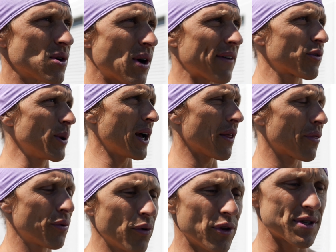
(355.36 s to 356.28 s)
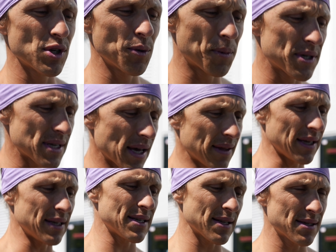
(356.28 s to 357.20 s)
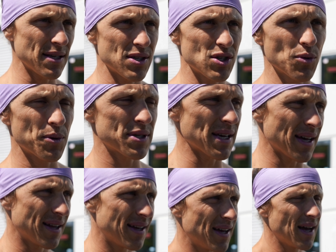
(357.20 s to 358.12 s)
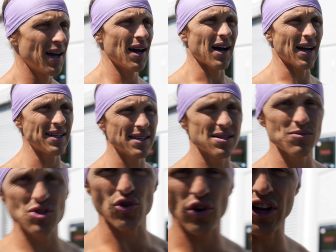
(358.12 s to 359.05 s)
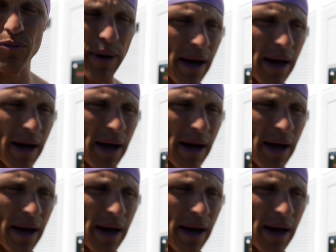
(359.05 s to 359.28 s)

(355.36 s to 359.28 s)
So after we got through the superset, the intensity superset, I did some strength